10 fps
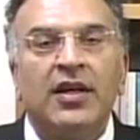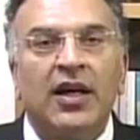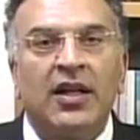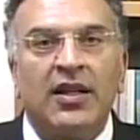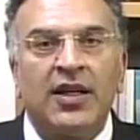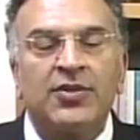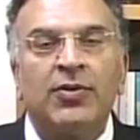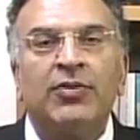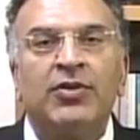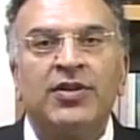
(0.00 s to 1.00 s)
And that's
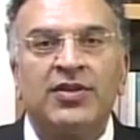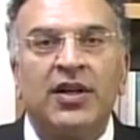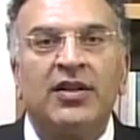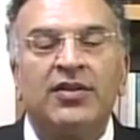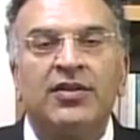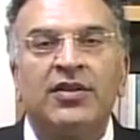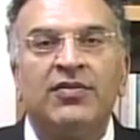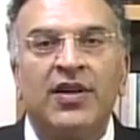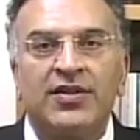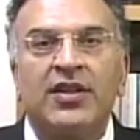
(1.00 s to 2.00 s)
when we started to
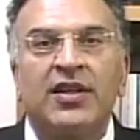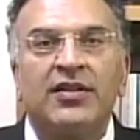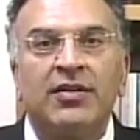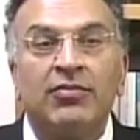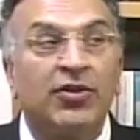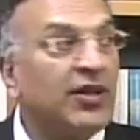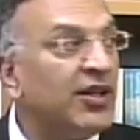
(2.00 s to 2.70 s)
investigate them more